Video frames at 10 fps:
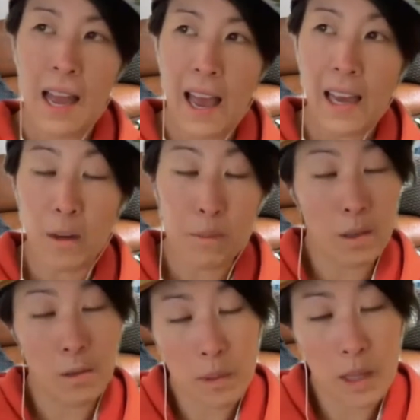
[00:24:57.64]
And I'd
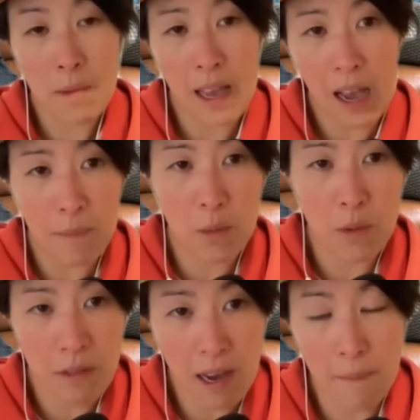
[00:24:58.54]
probably be happy
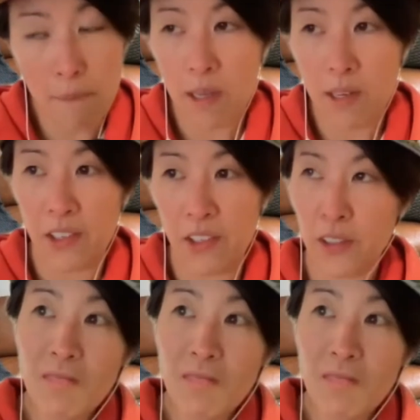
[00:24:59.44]
with that because,